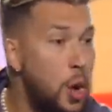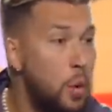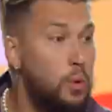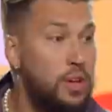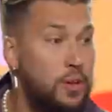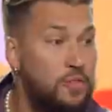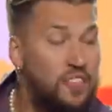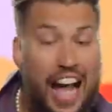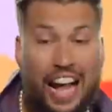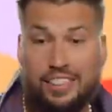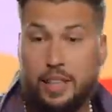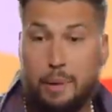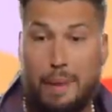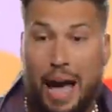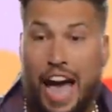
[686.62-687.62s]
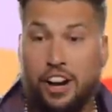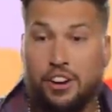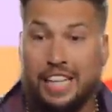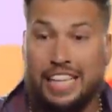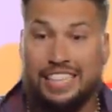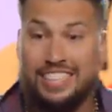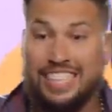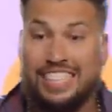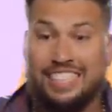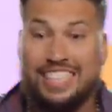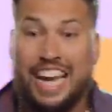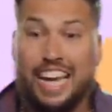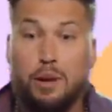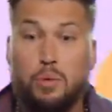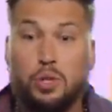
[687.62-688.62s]
when the fact of the matter is, is
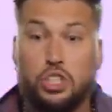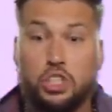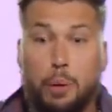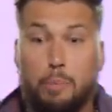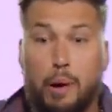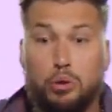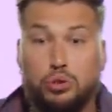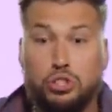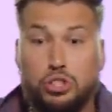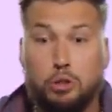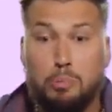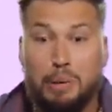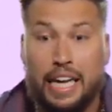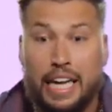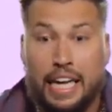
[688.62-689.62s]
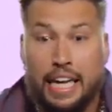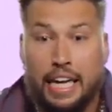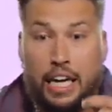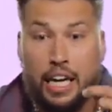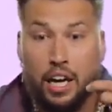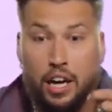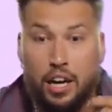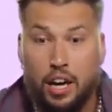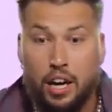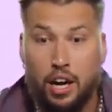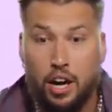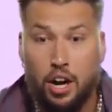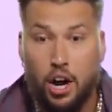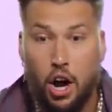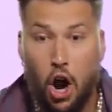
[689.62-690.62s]
that it was supposed to be
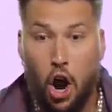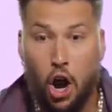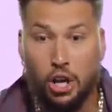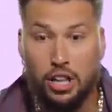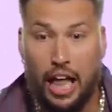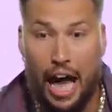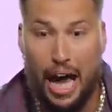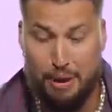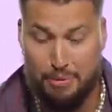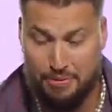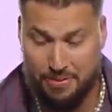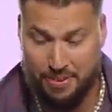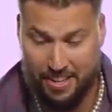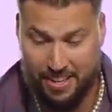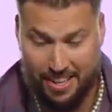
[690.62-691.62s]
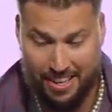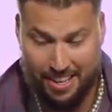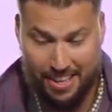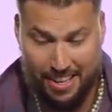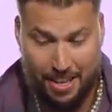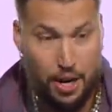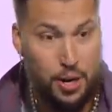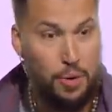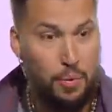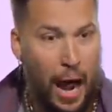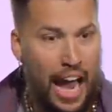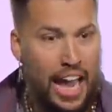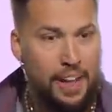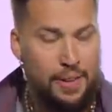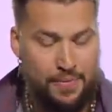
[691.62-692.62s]
our life,
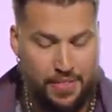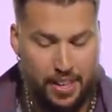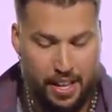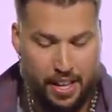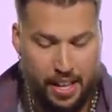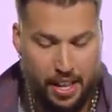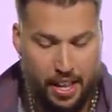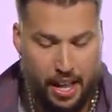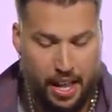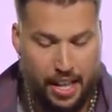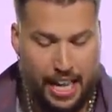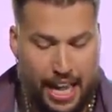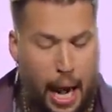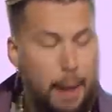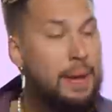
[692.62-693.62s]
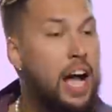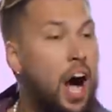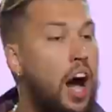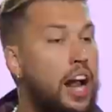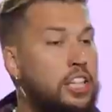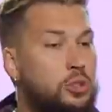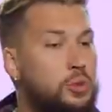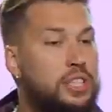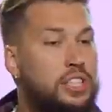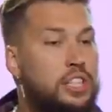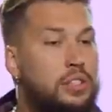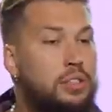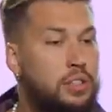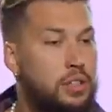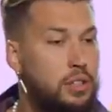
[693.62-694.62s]
right? Can I be honest with
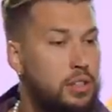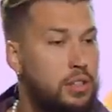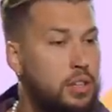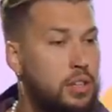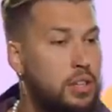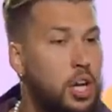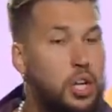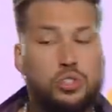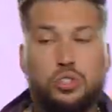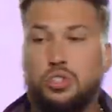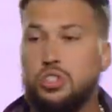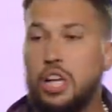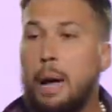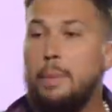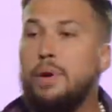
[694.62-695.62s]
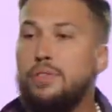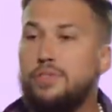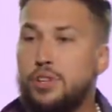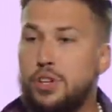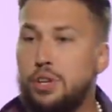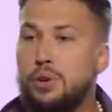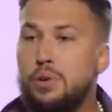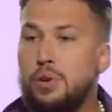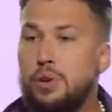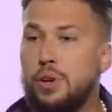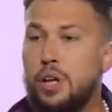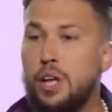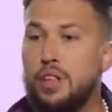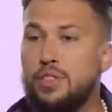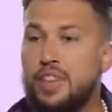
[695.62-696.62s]
you? Some of you
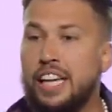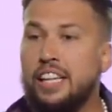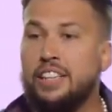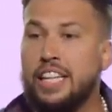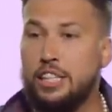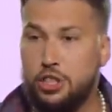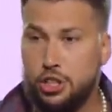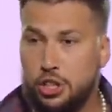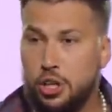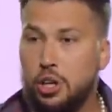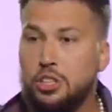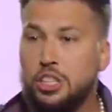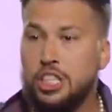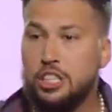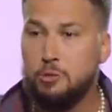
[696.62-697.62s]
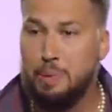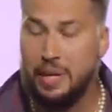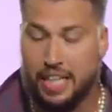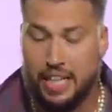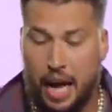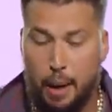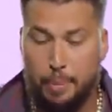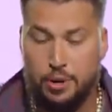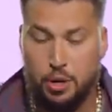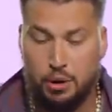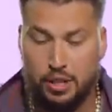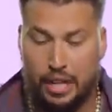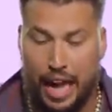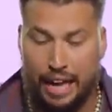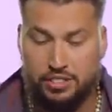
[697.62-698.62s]
think that church has become your
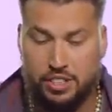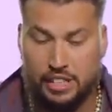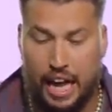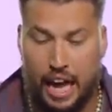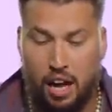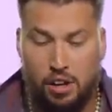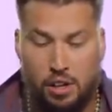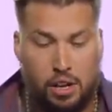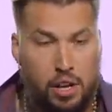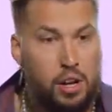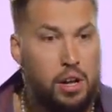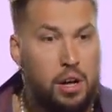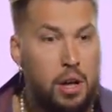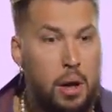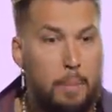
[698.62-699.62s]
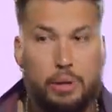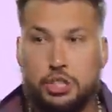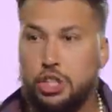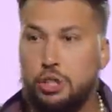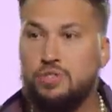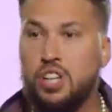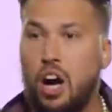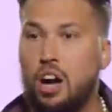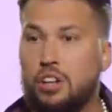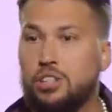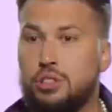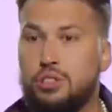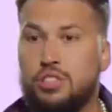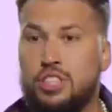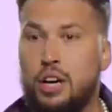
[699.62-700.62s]
lifestyle, but you've talked
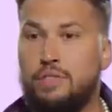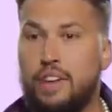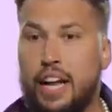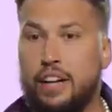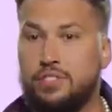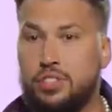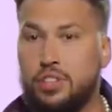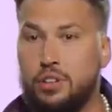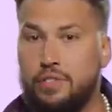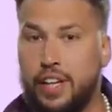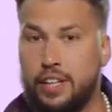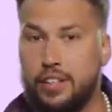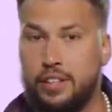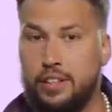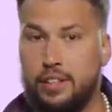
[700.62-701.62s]
yourself out of serving.